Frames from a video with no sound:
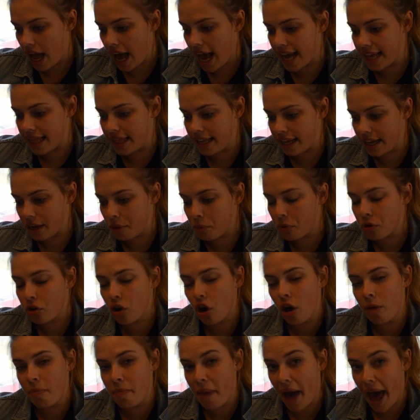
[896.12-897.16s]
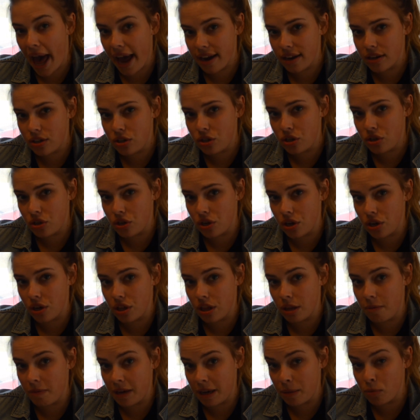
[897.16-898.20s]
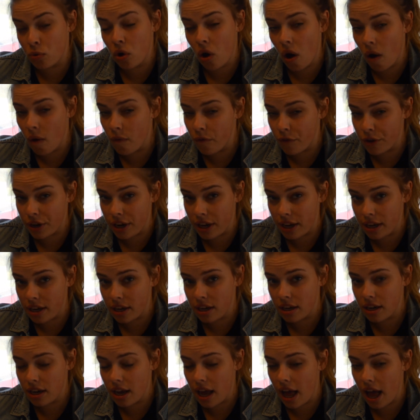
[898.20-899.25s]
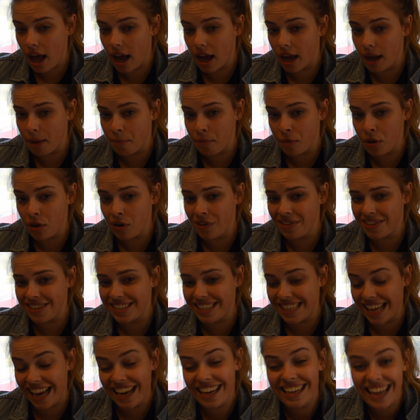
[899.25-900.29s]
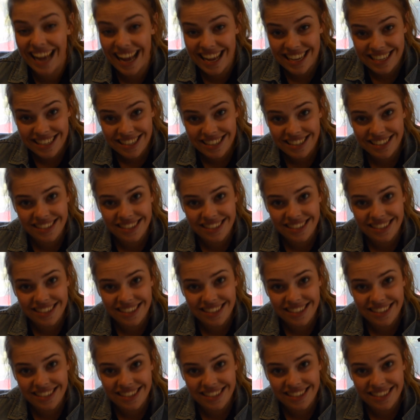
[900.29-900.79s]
I think it would go back to the being more confident. Say yes.